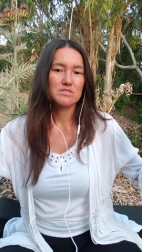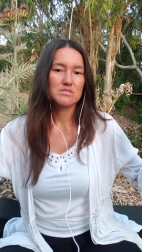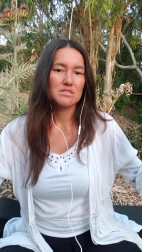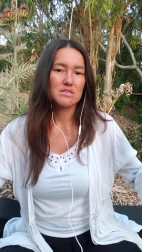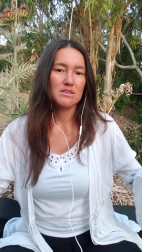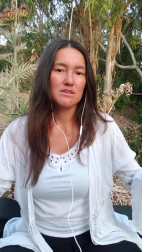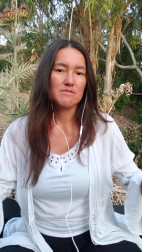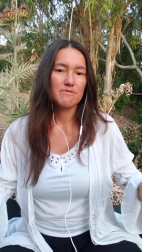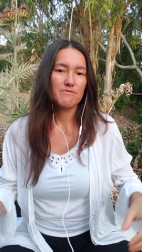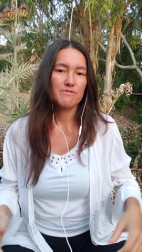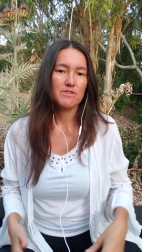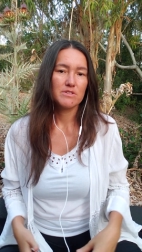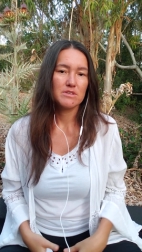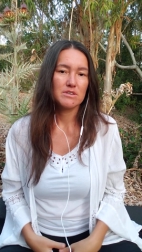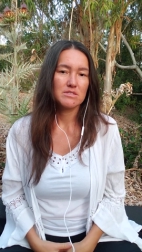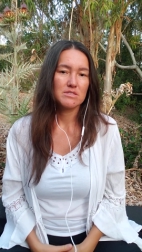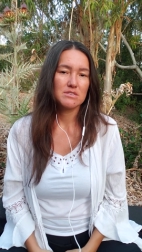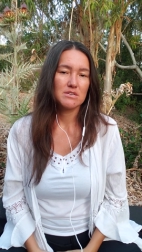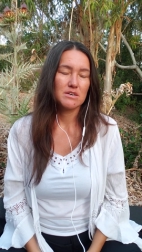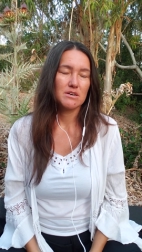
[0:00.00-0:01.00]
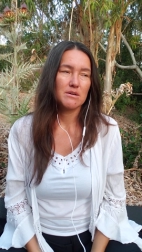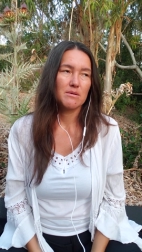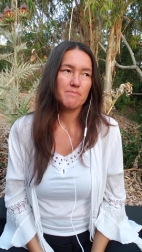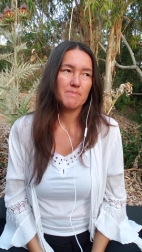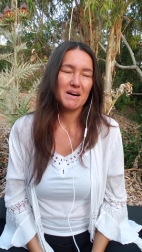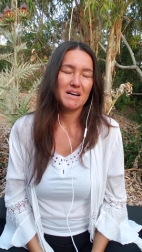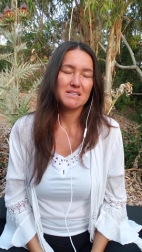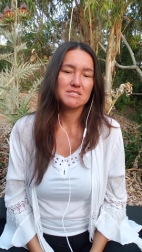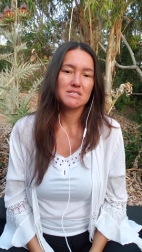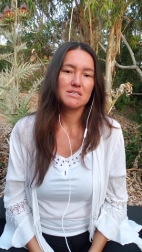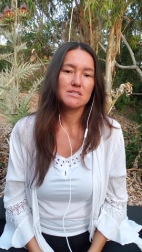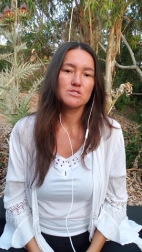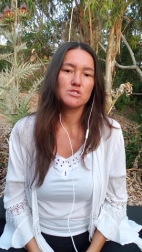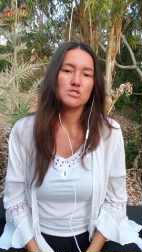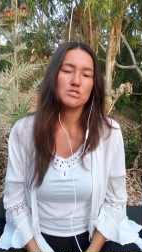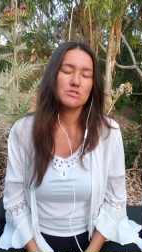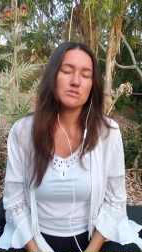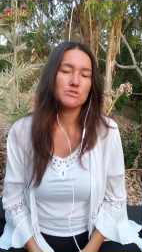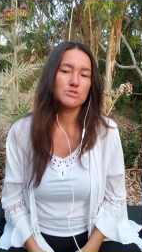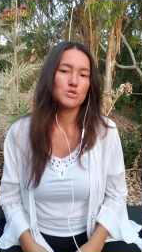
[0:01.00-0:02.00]
infinite
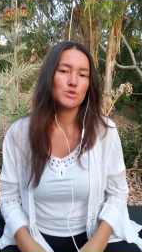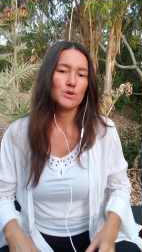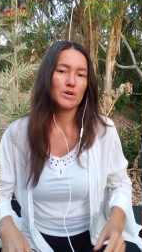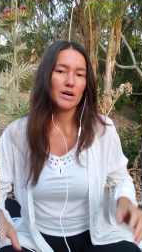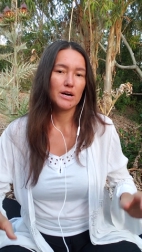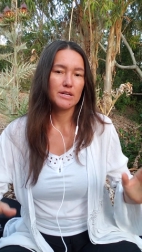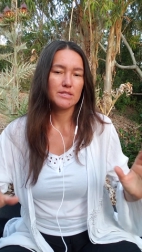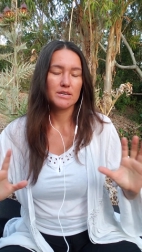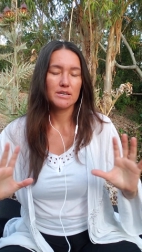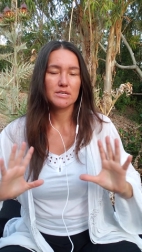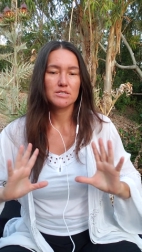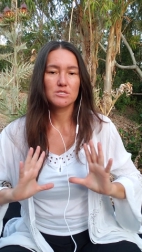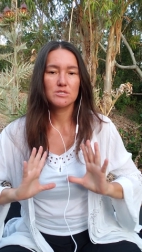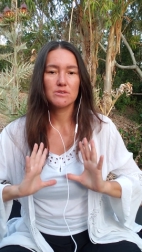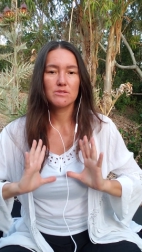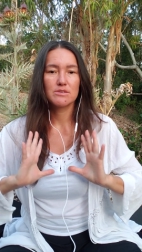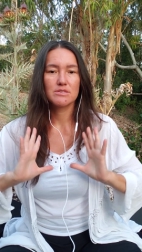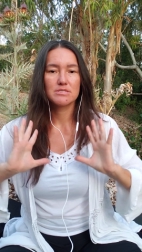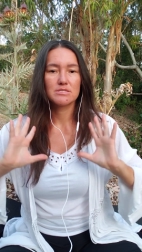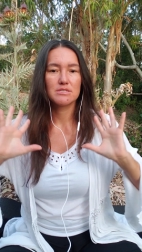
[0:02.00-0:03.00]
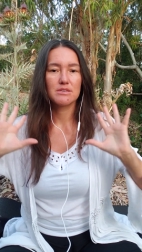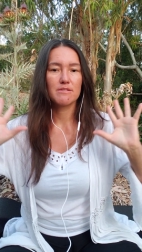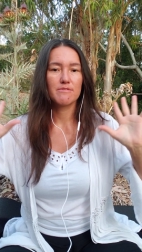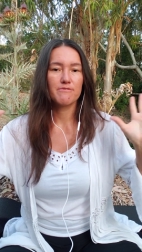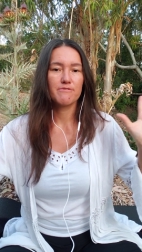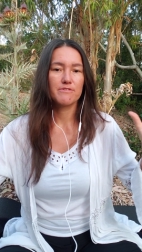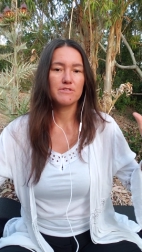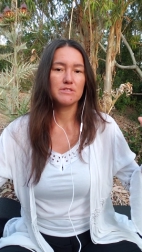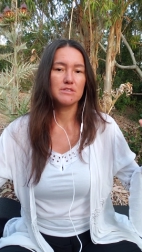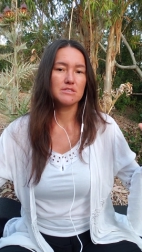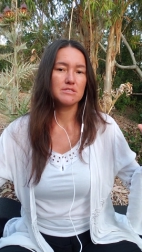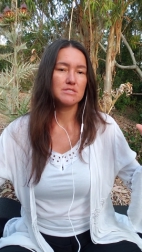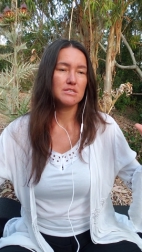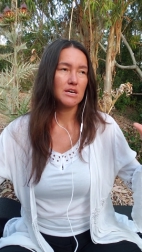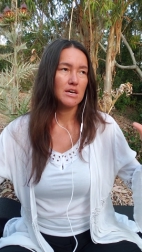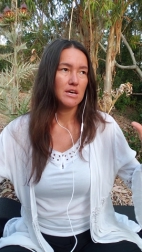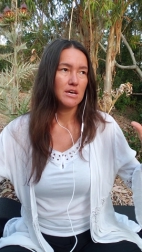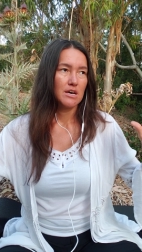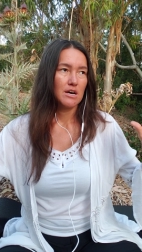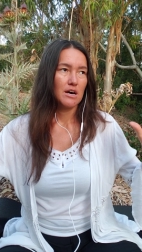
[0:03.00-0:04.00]
potential, to connect to this infinite
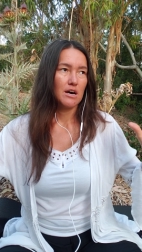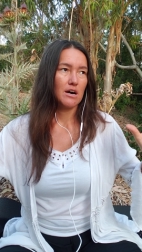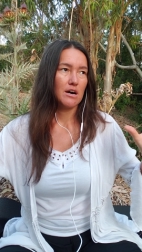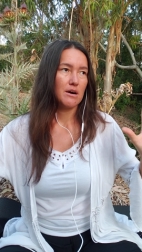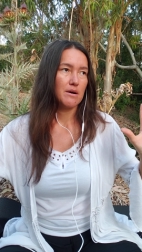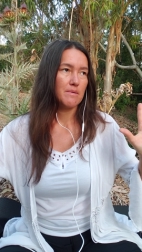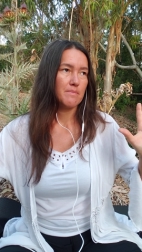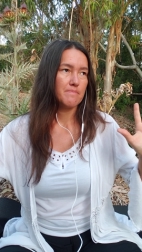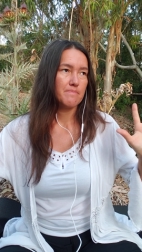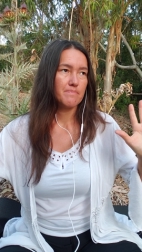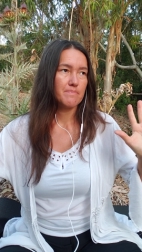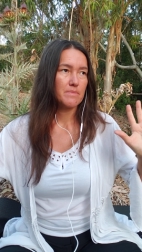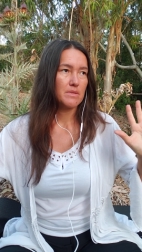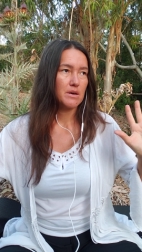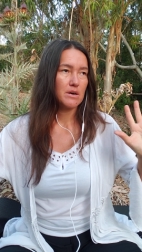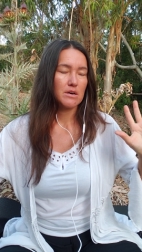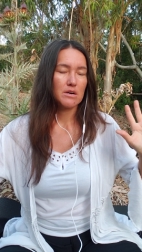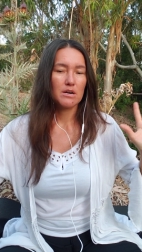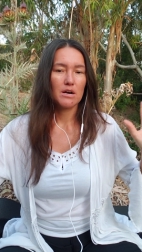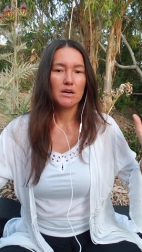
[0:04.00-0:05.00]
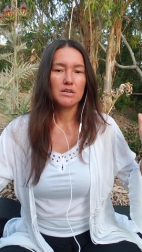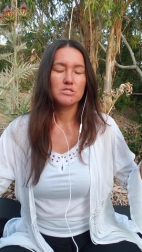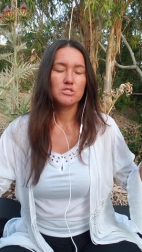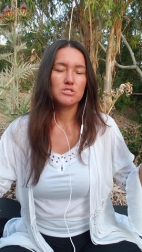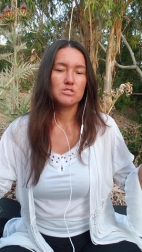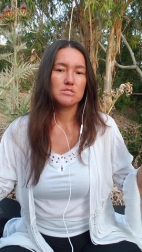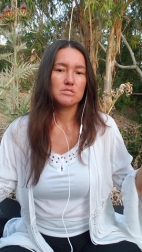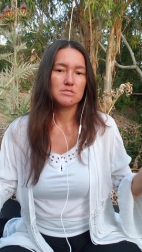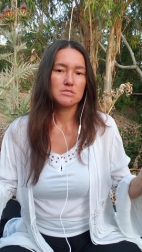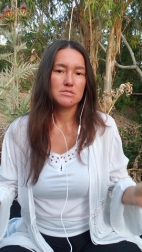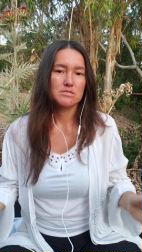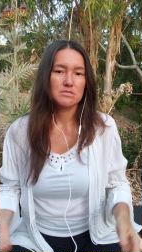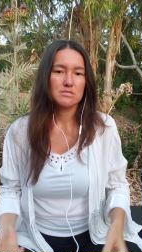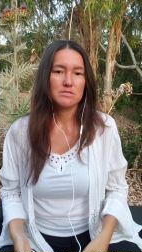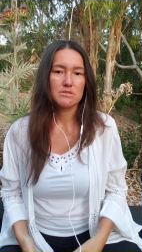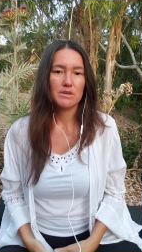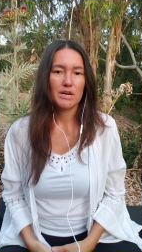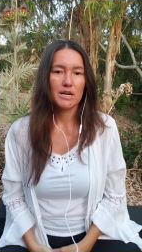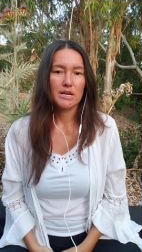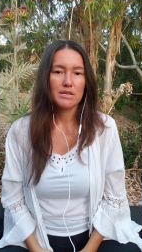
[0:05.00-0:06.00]
consciousness,
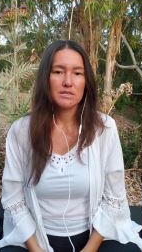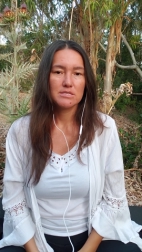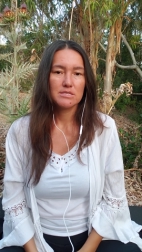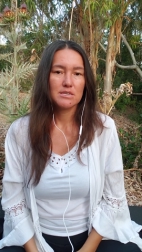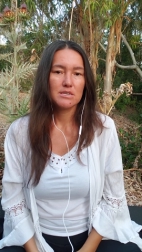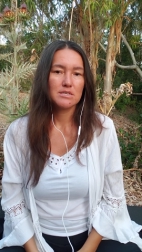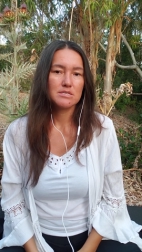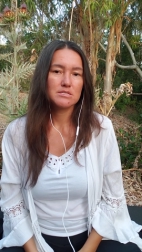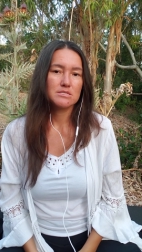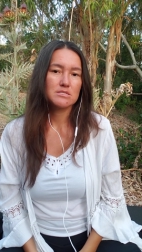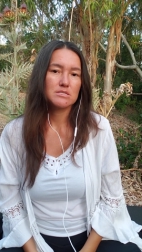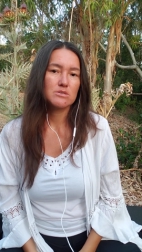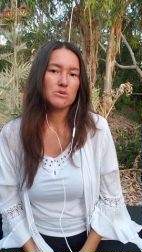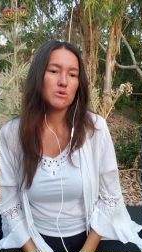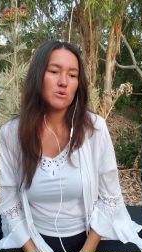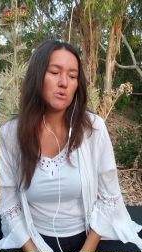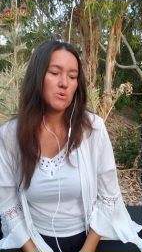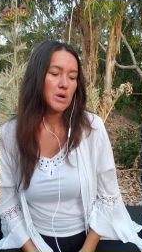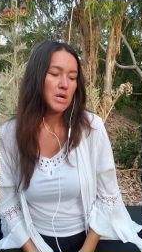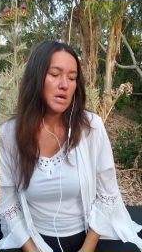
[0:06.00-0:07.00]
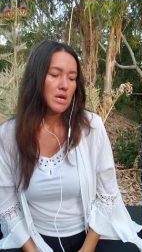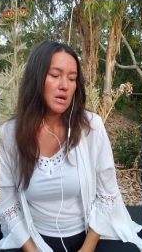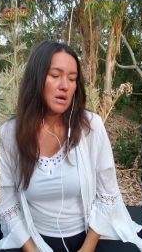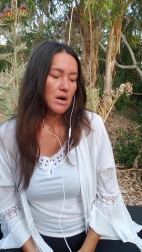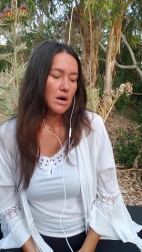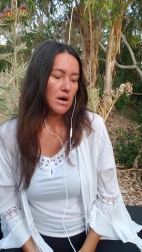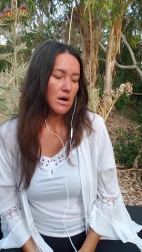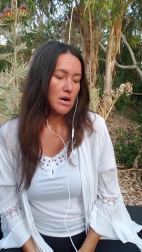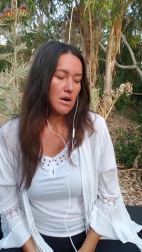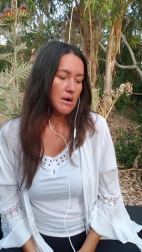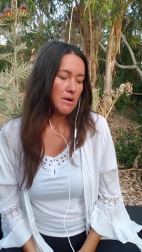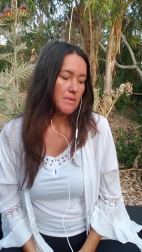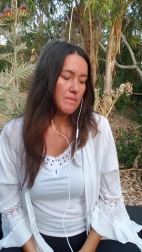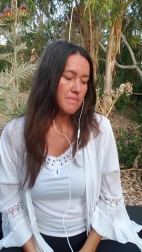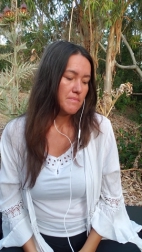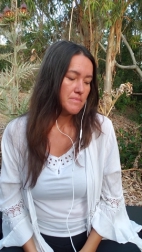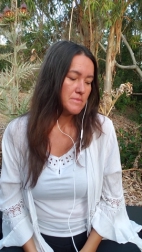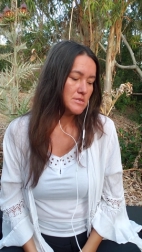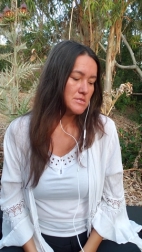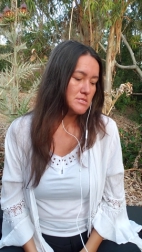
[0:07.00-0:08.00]
right? And so
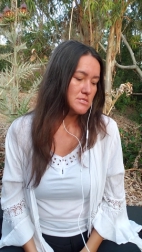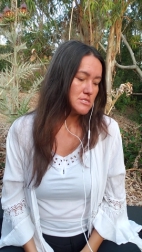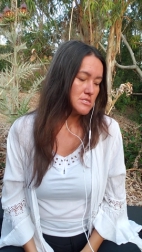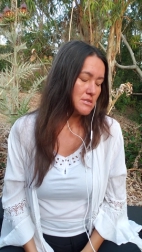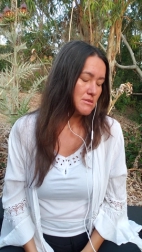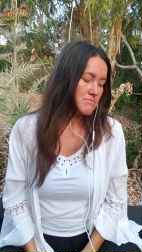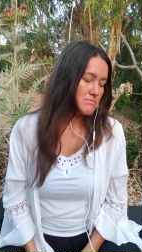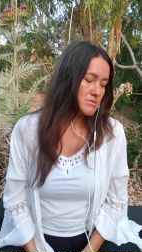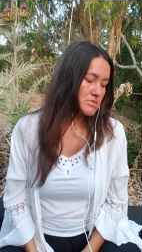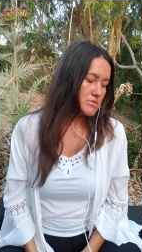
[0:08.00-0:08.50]
it seems